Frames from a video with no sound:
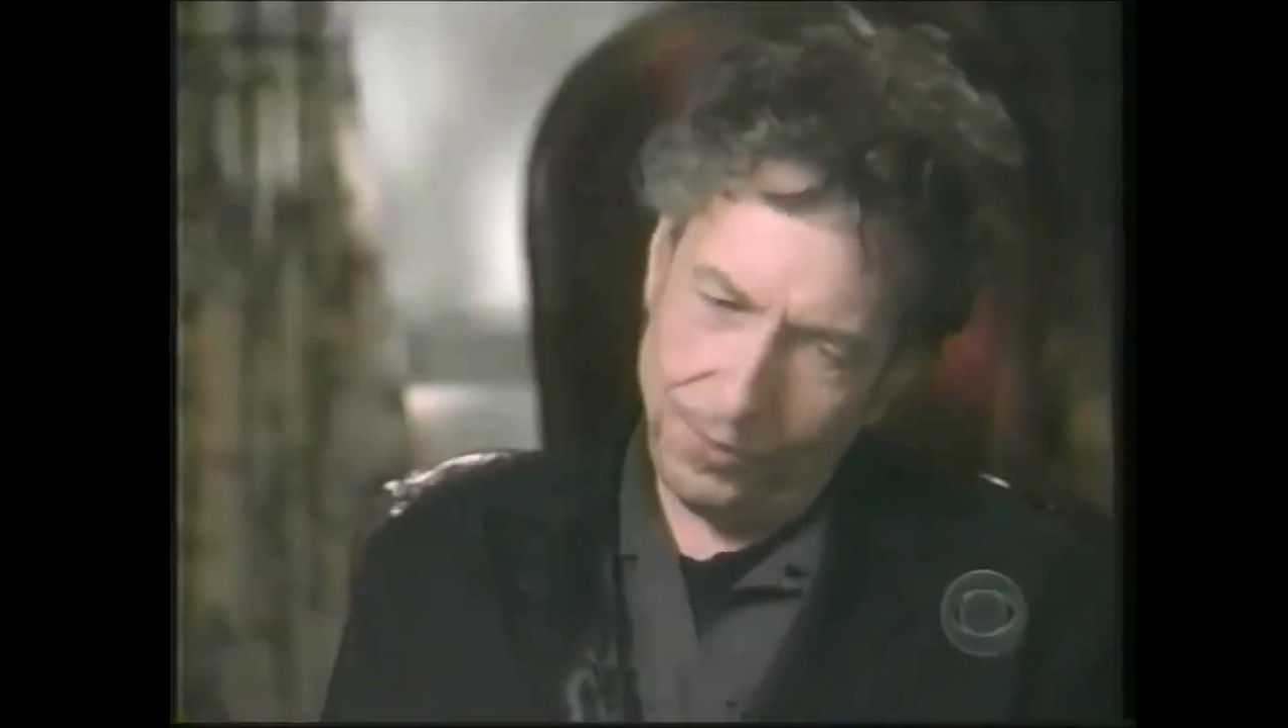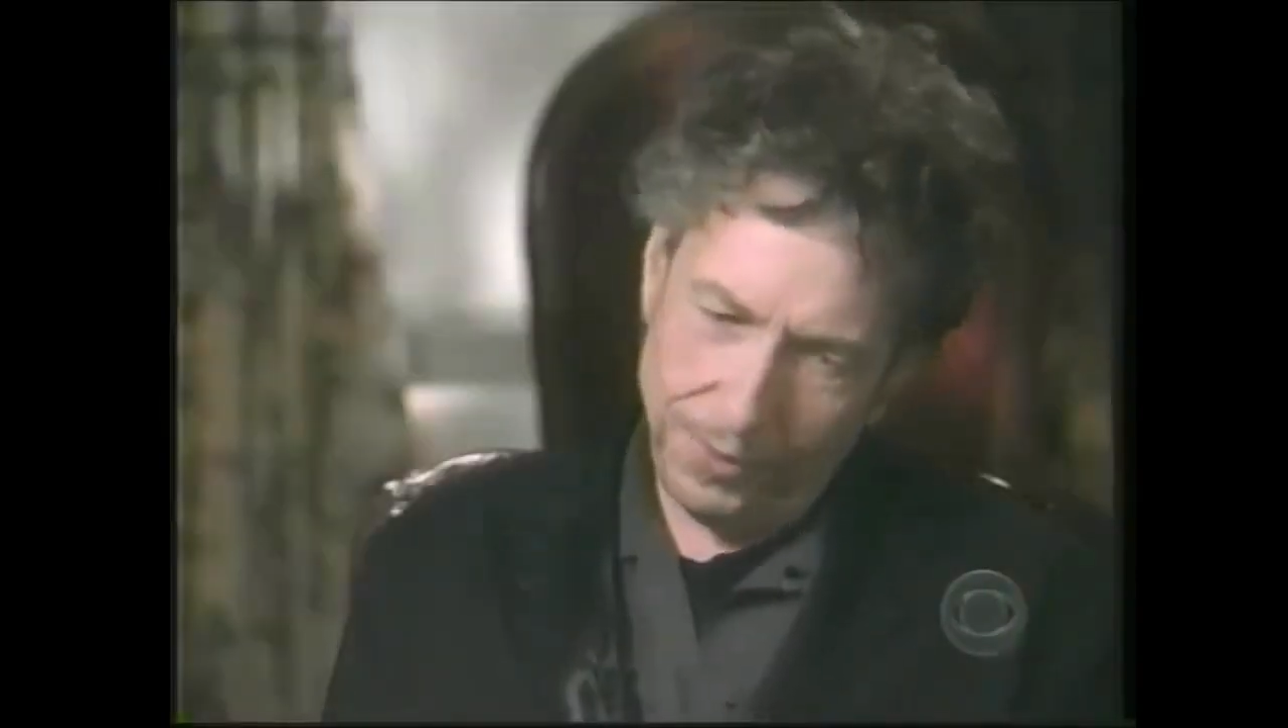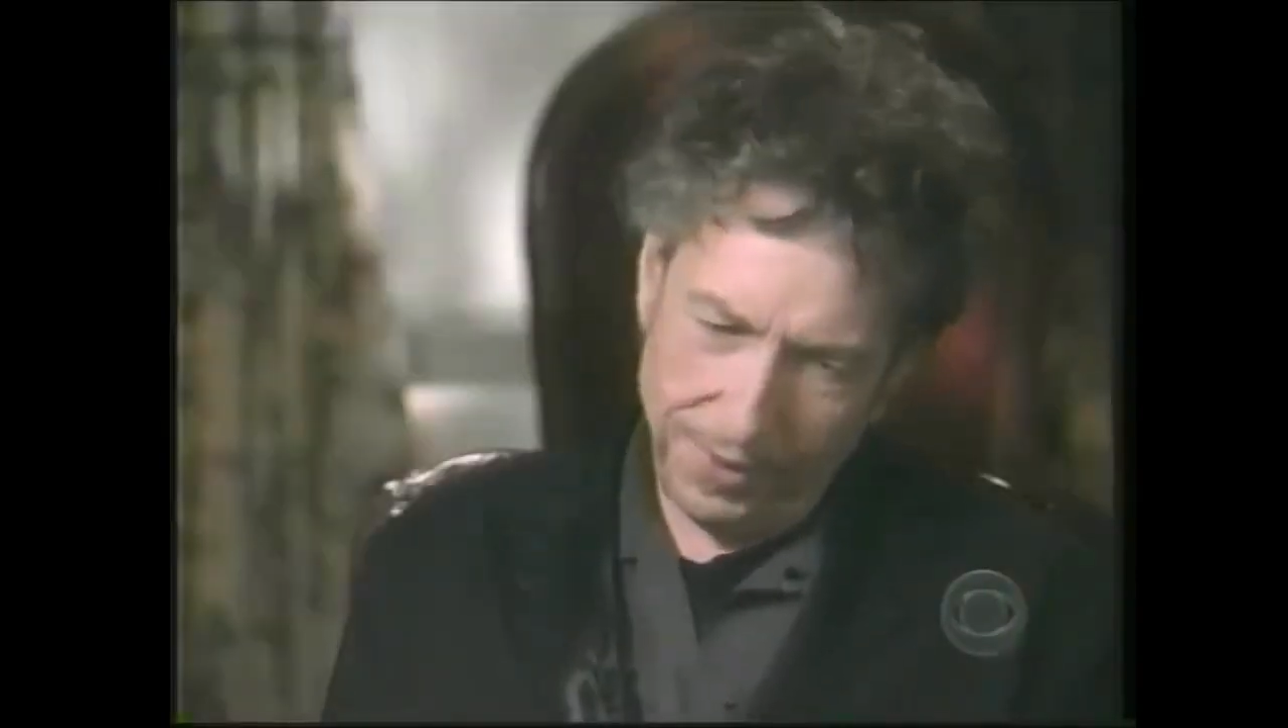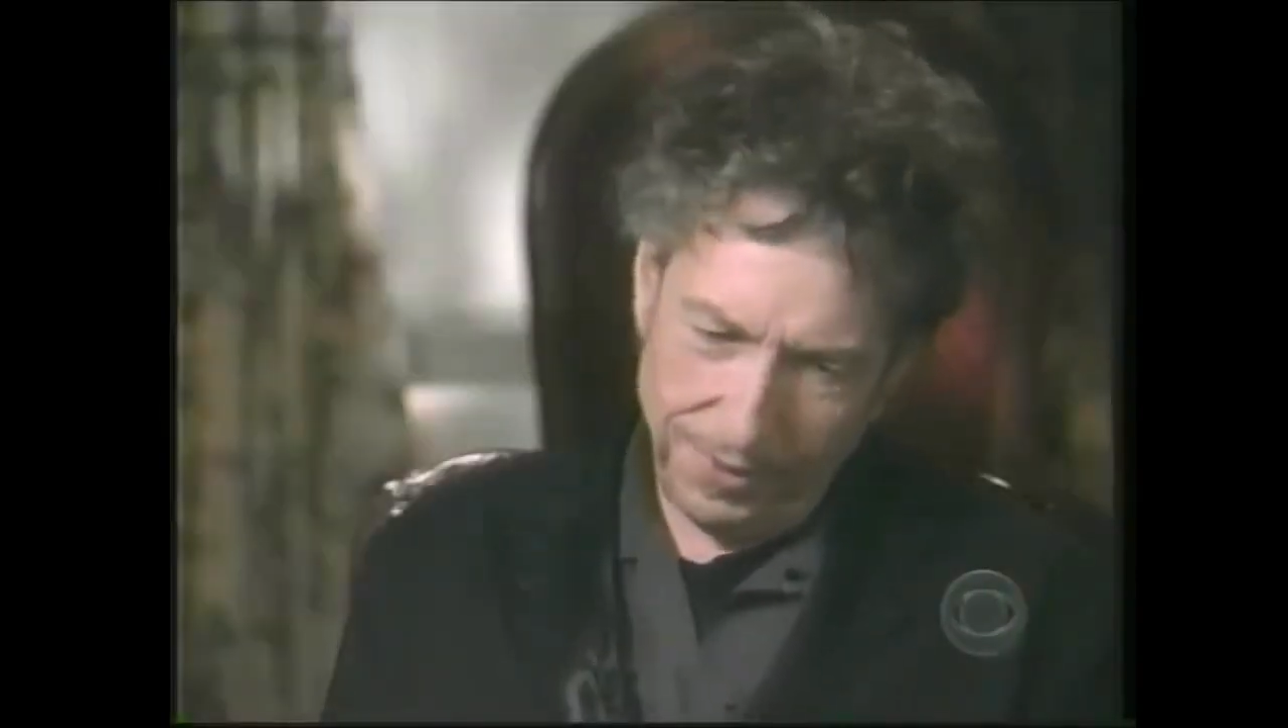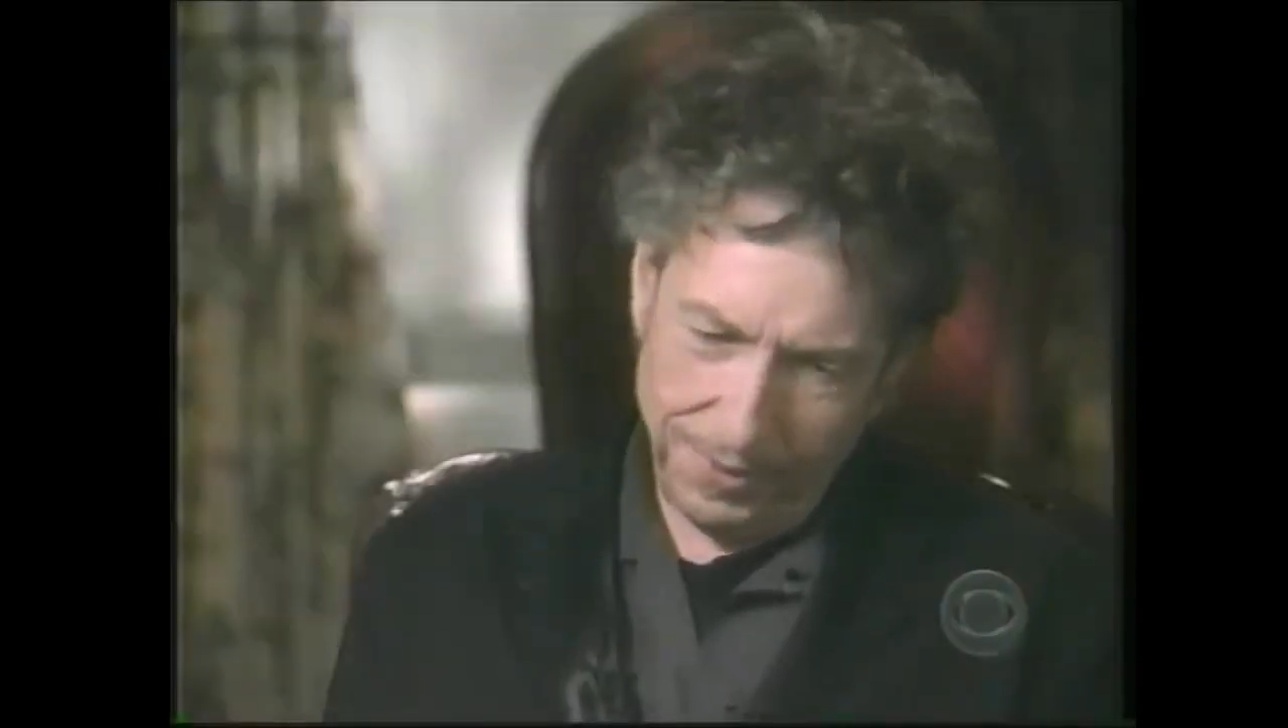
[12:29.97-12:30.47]

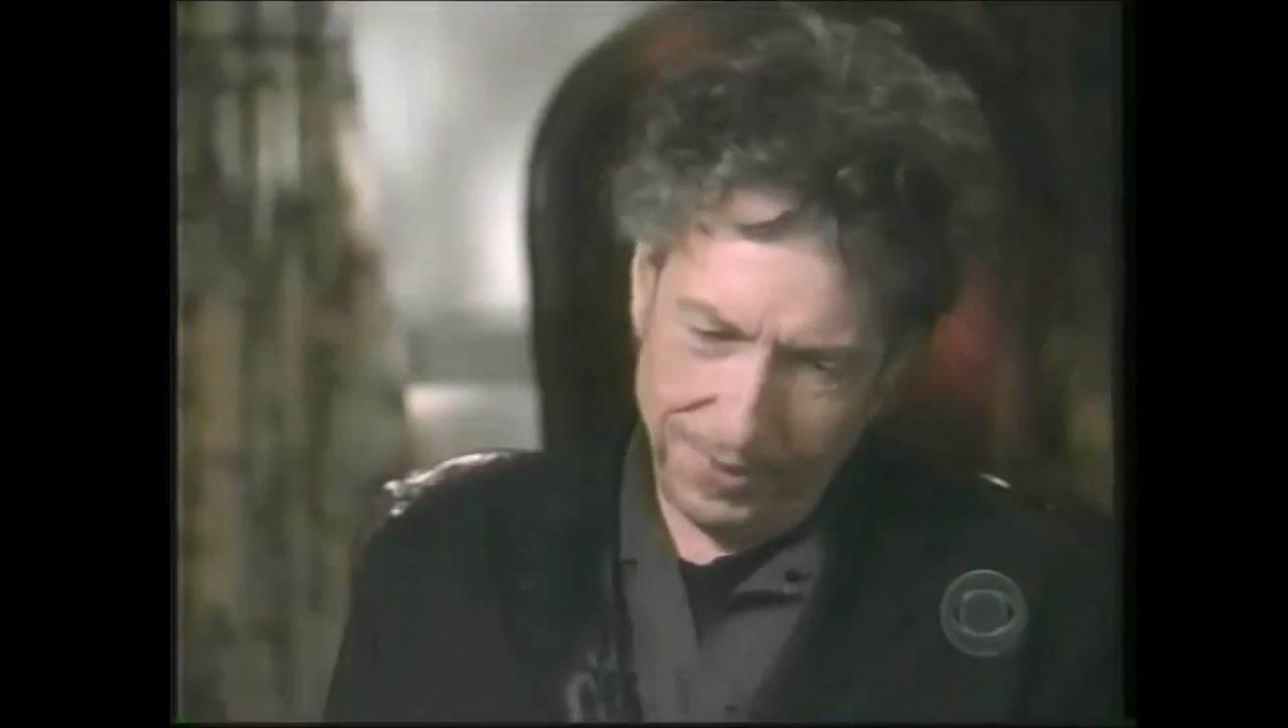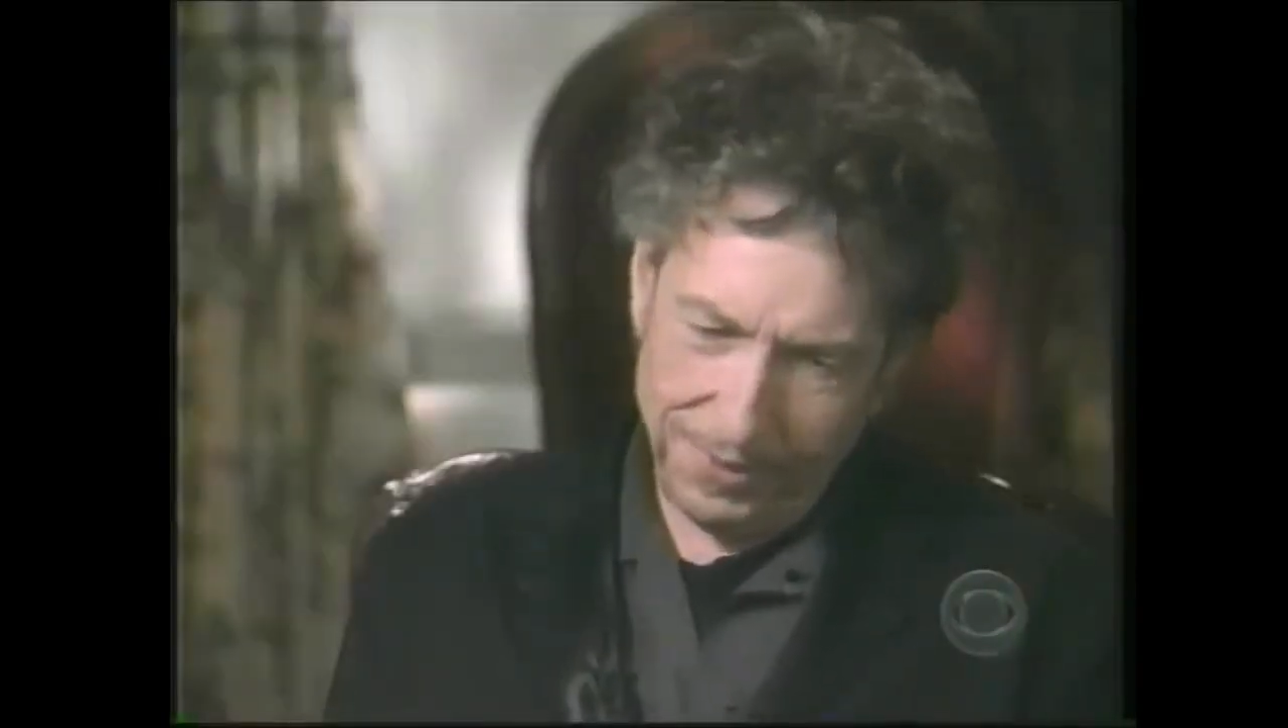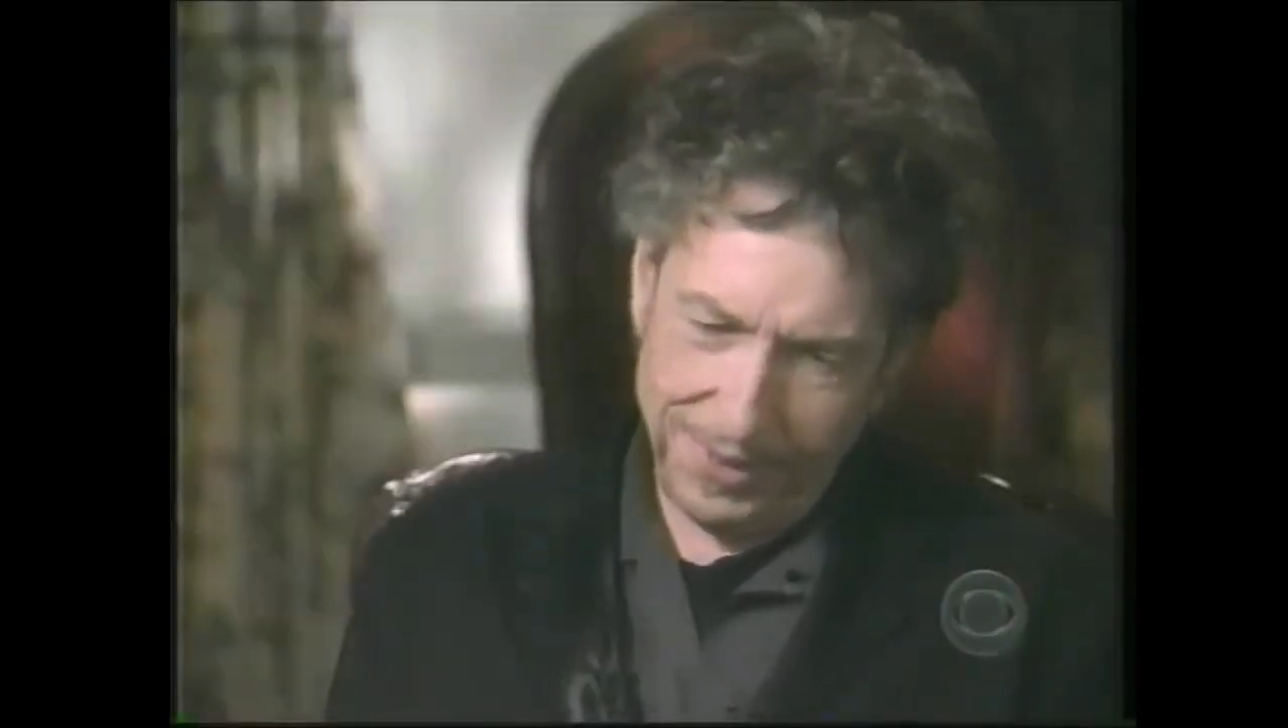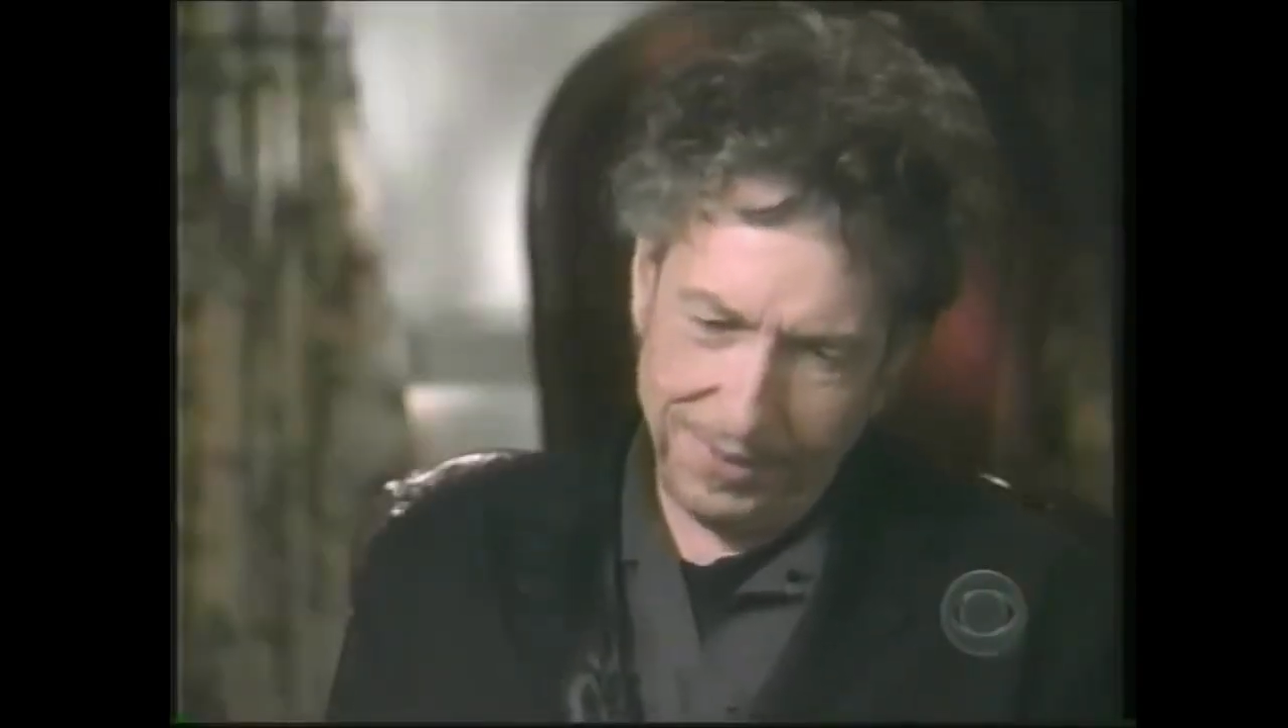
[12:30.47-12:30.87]
with, with, with,